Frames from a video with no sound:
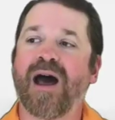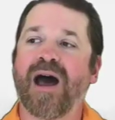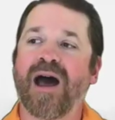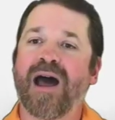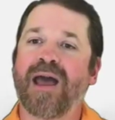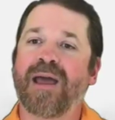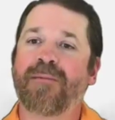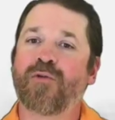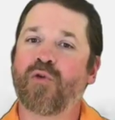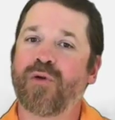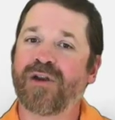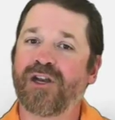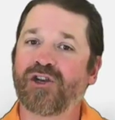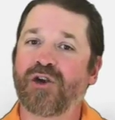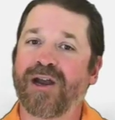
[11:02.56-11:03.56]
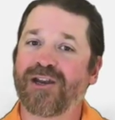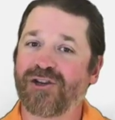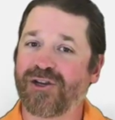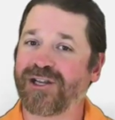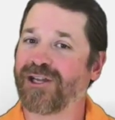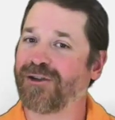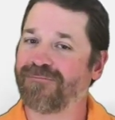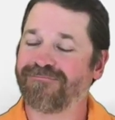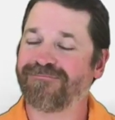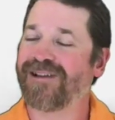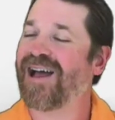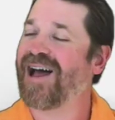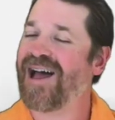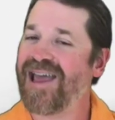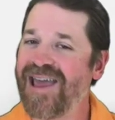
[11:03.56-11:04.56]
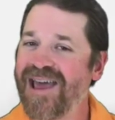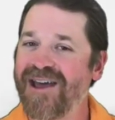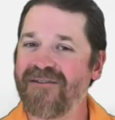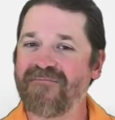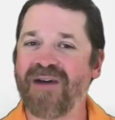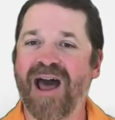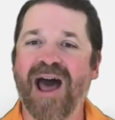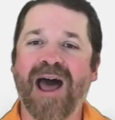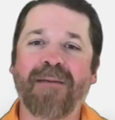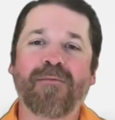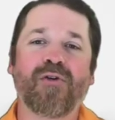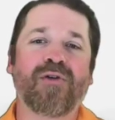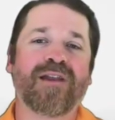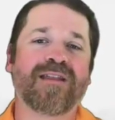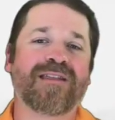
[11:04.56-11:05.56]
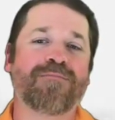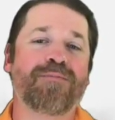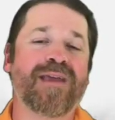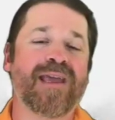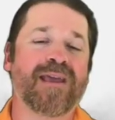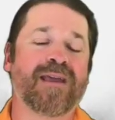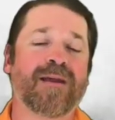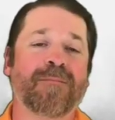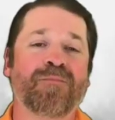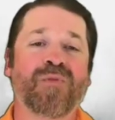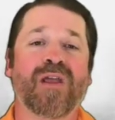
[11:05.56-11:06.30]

I'm going to try to trick you. I am, I'm going to speak